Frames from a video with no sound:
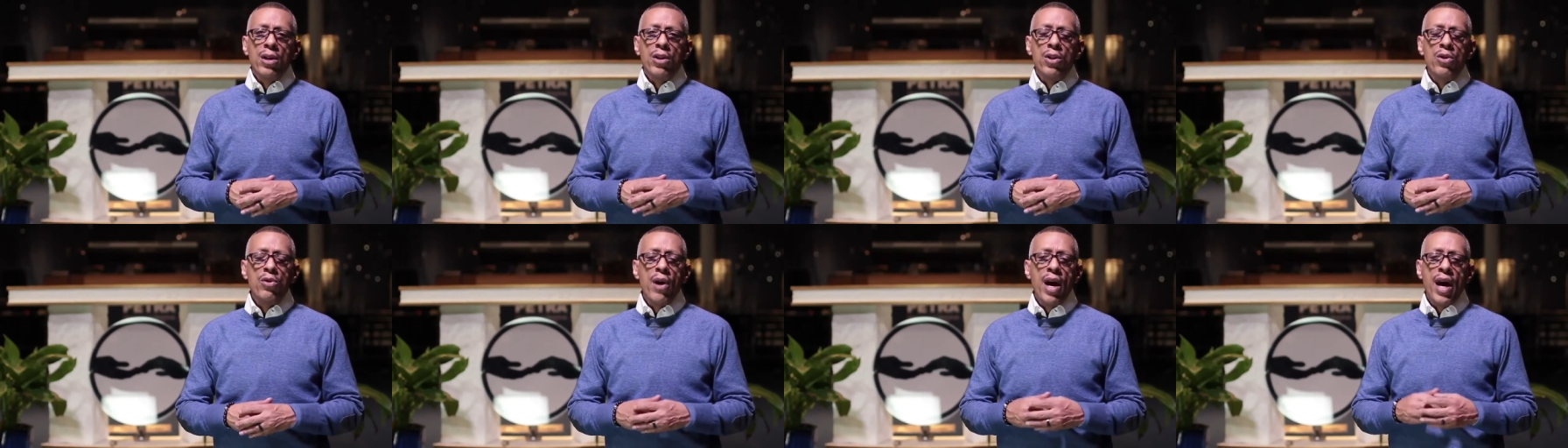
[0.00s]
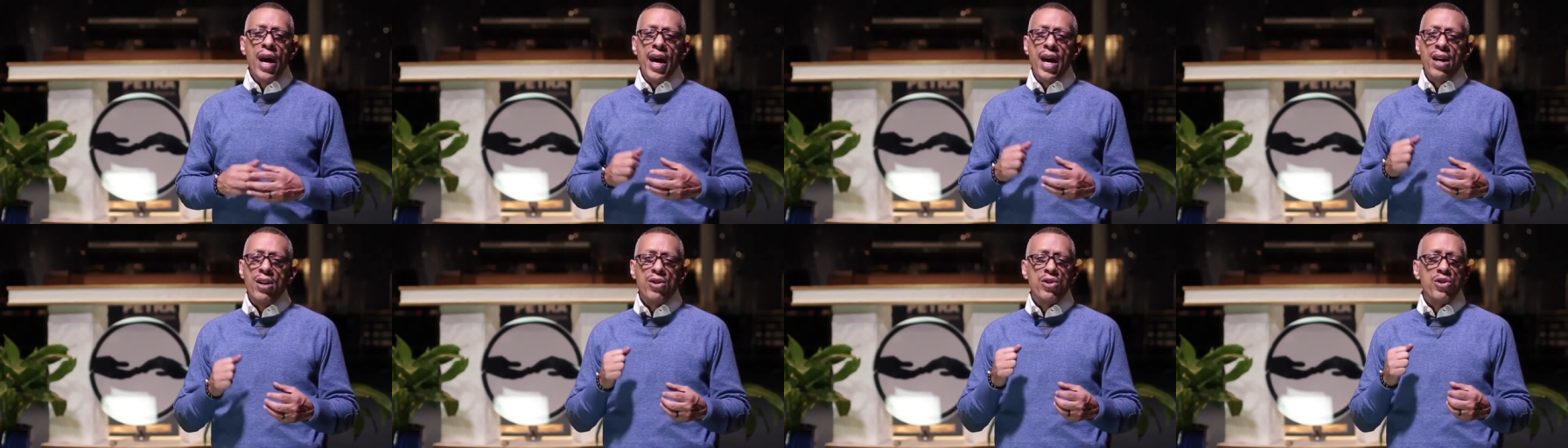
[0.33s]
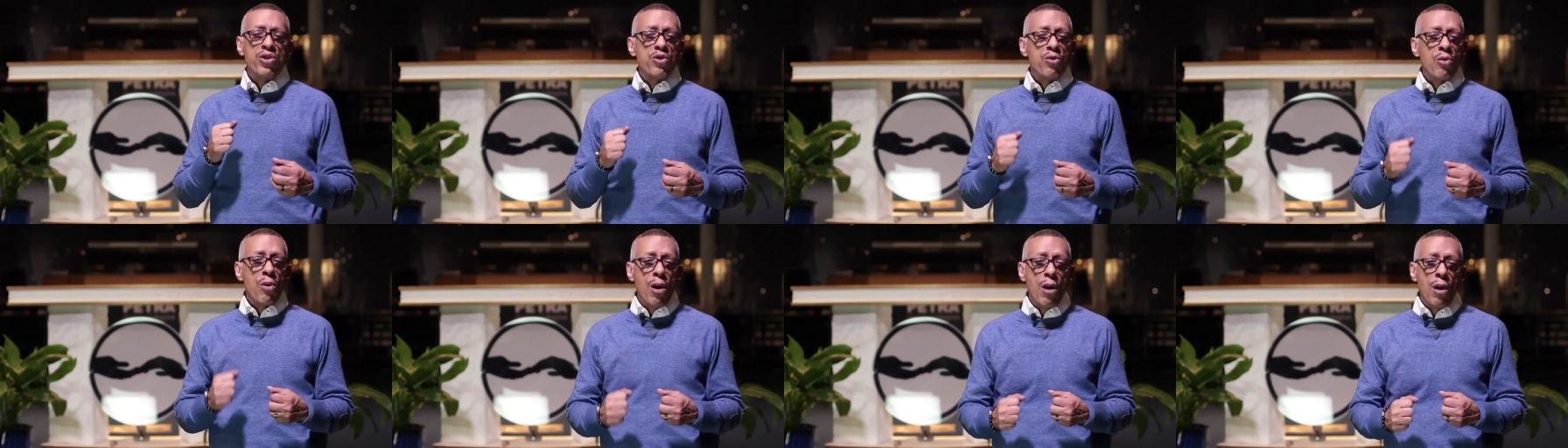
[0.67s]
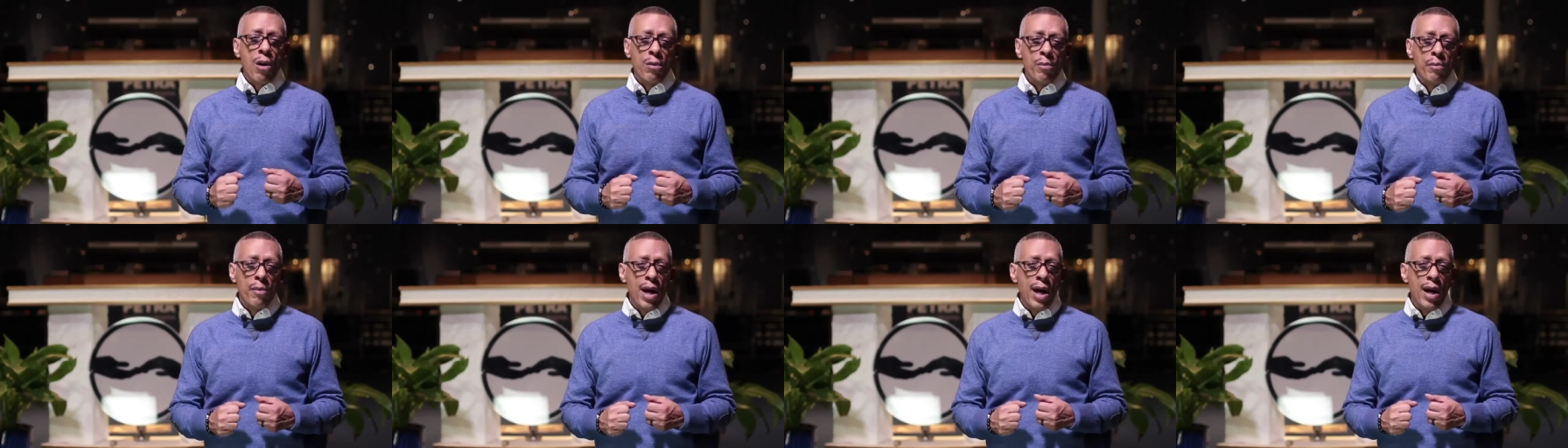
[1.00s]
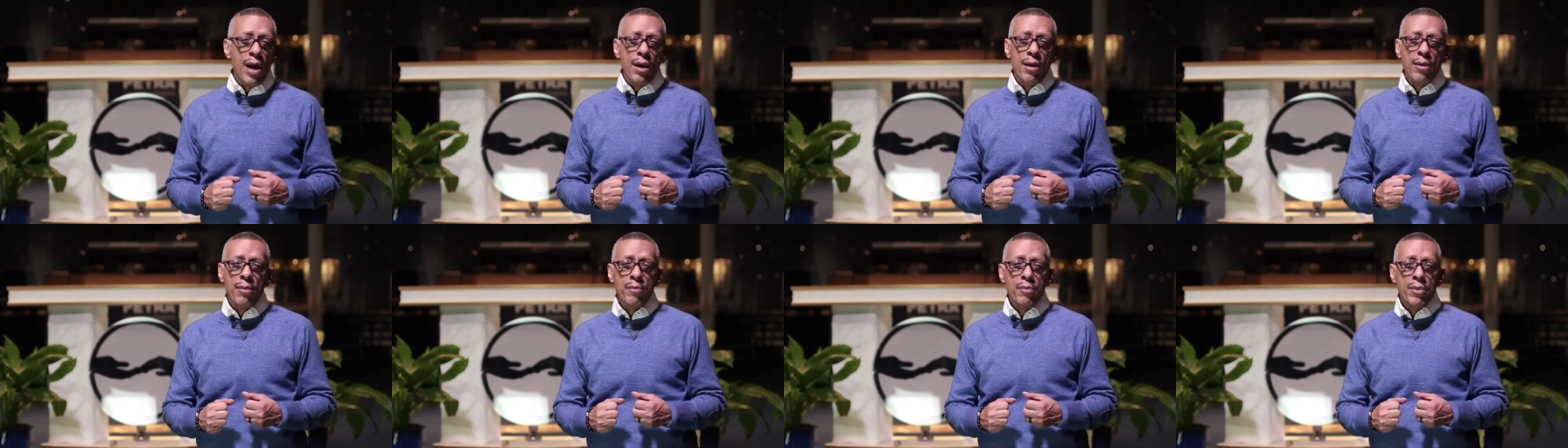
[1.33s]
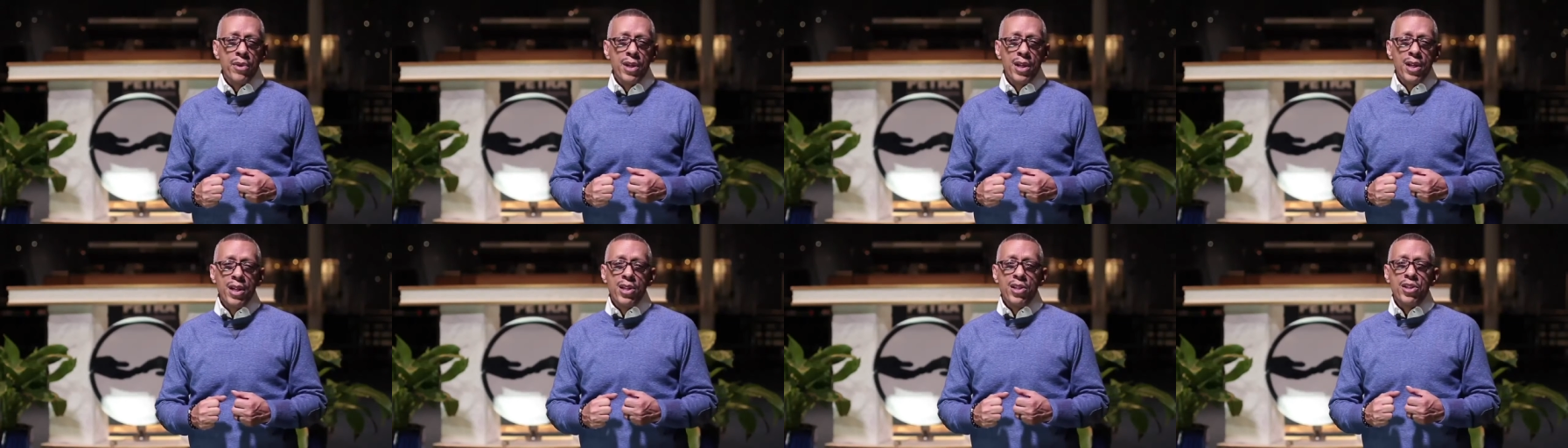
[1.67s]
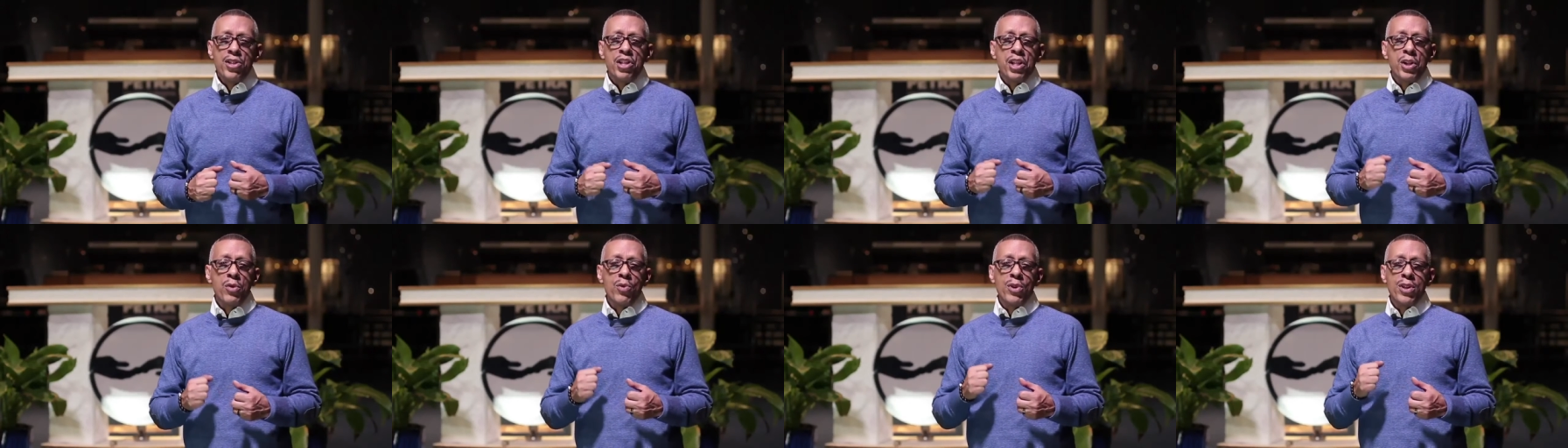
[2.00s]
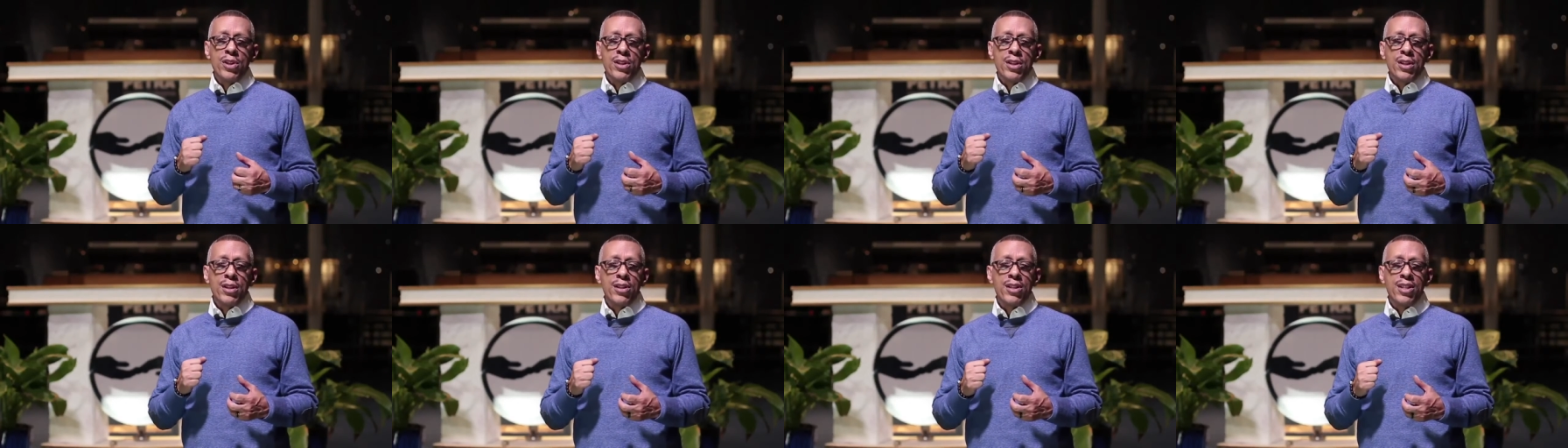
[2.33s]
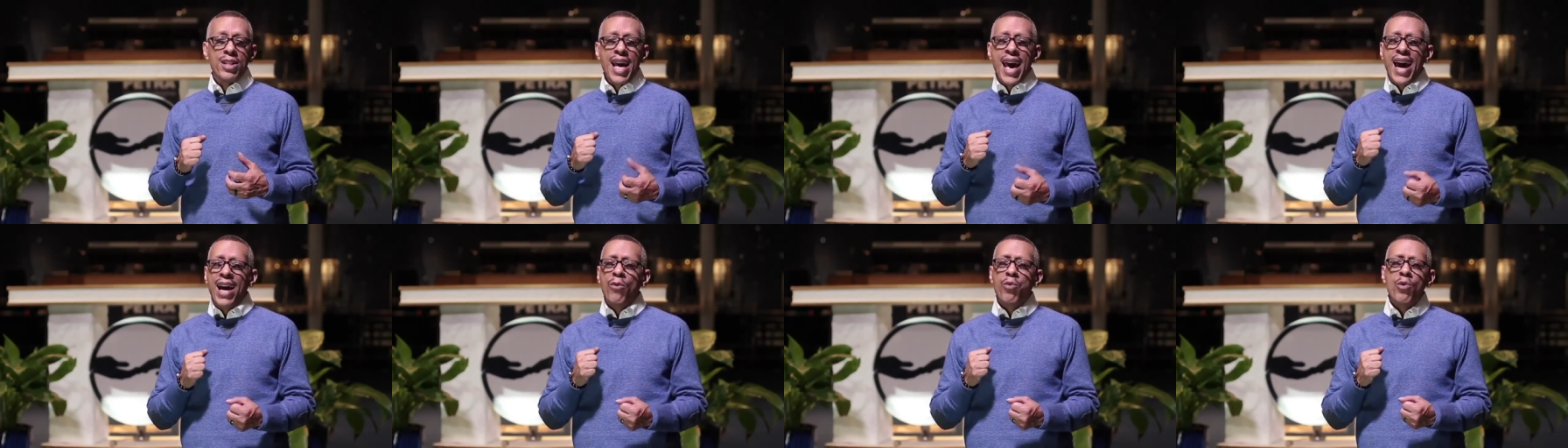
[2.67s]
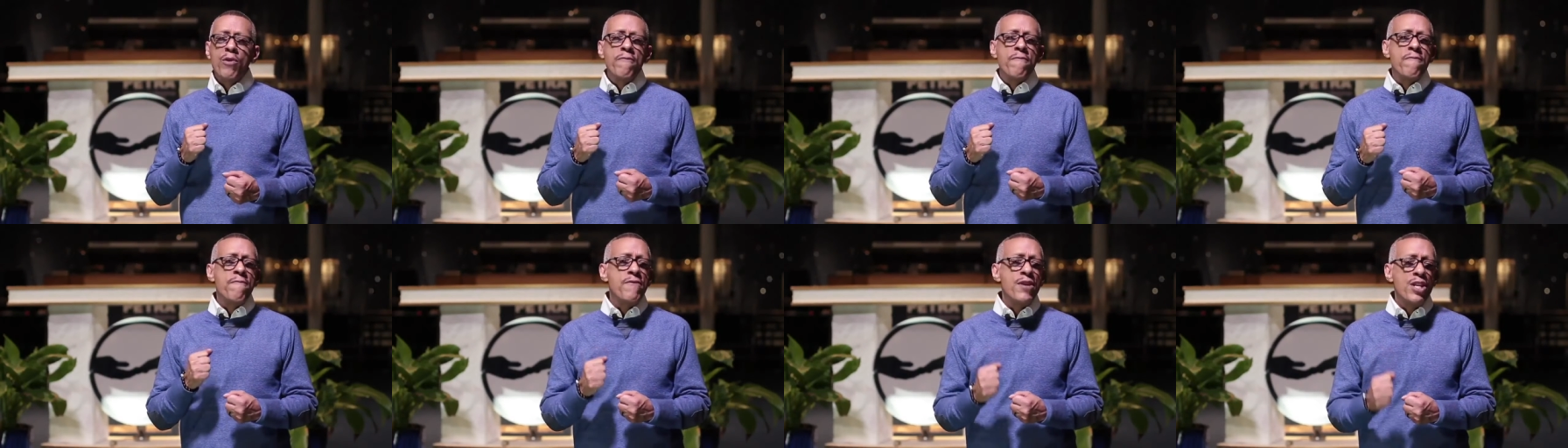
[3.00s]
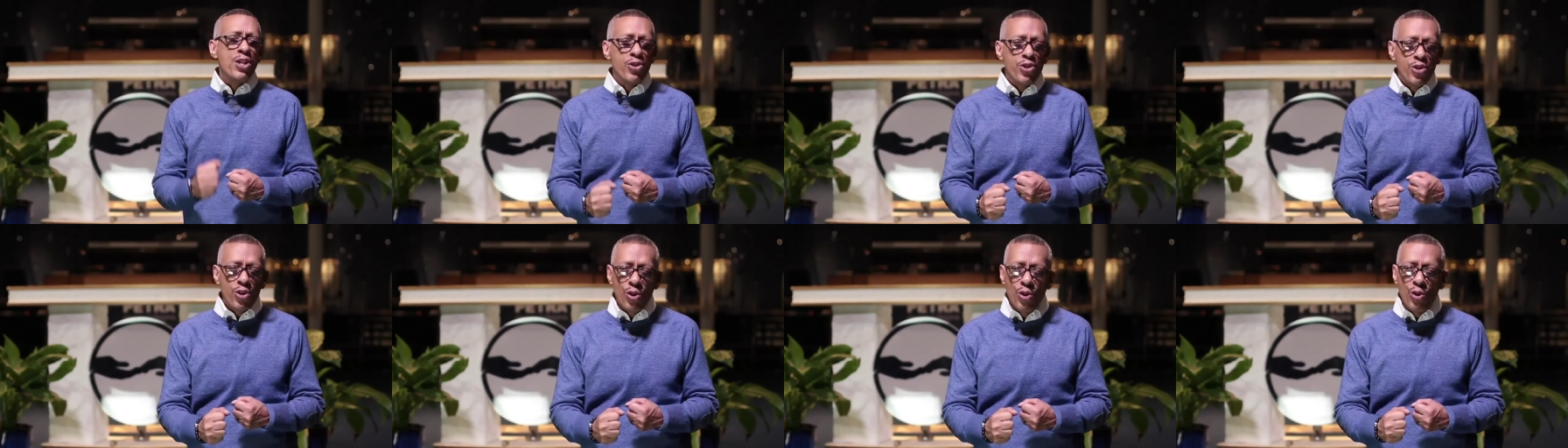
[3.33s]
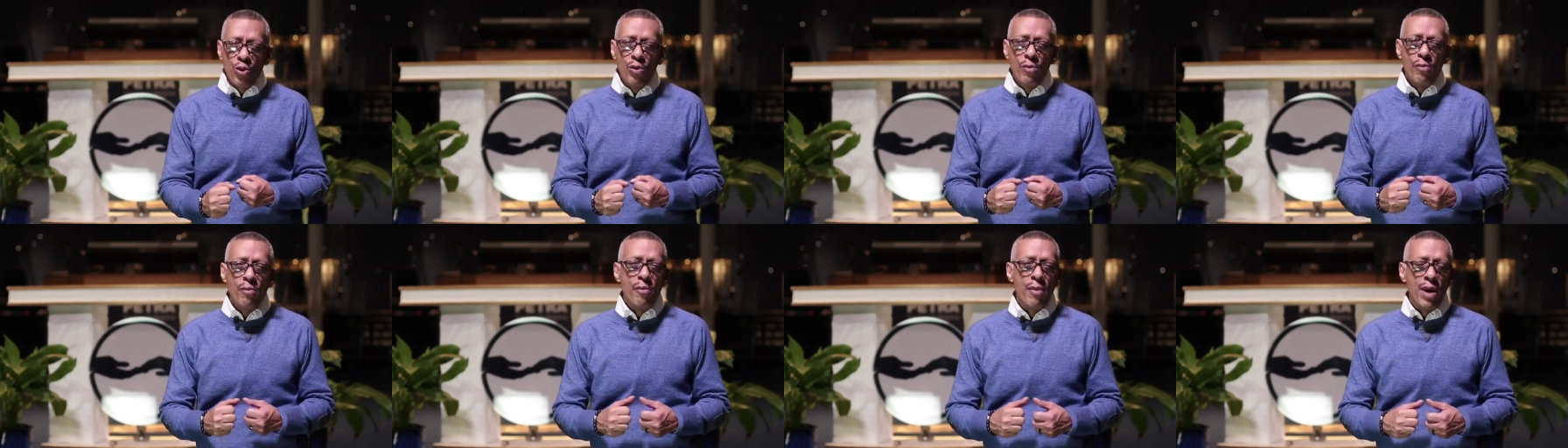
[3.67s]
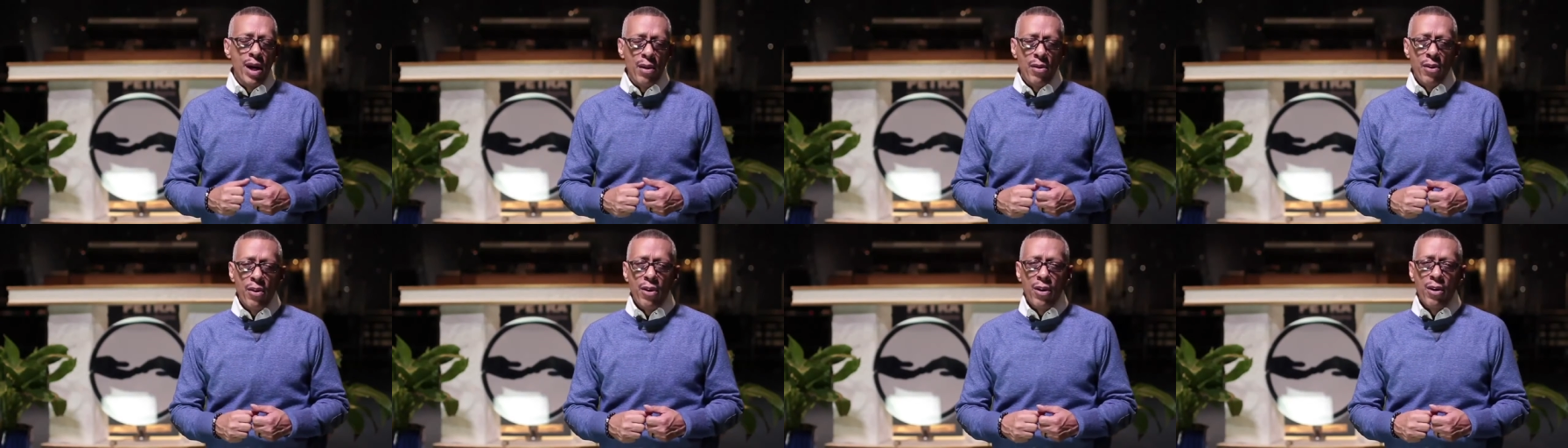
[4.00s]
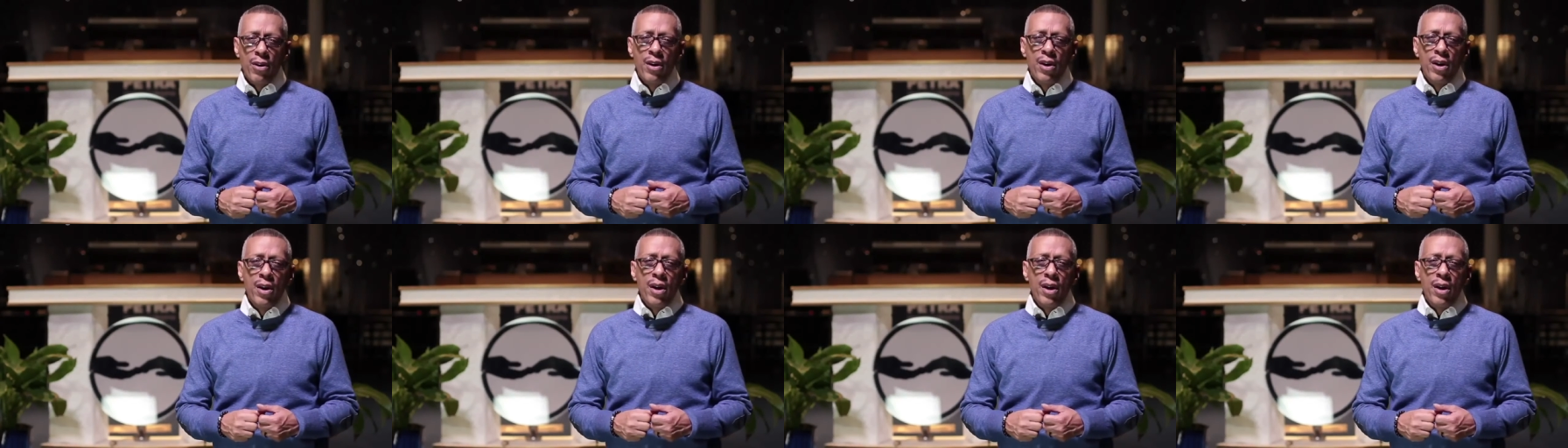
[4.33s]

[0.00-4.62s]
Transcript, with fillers: You had a strong mom she was a sacrificial mother